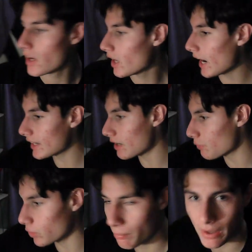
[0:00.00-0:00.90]
I'd have
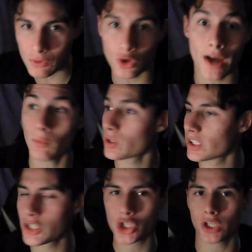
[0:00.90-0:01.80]
all the pencil. I would
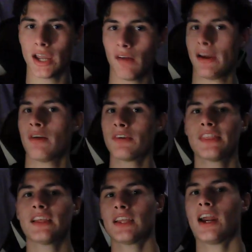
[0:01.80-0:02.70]
literally have
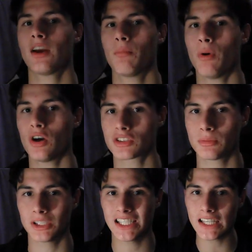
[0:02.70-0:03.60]
everything that I could
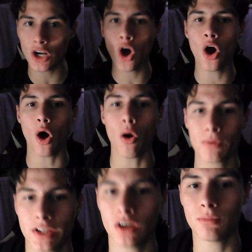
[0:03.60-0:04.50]
possibly need
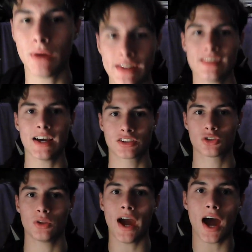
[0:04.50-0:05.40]
already on my desk so
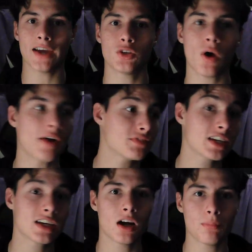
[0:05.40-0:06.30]
that I don't have to
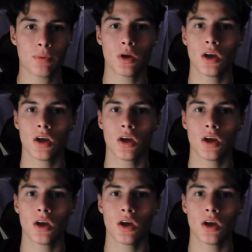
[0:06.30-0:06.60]
get up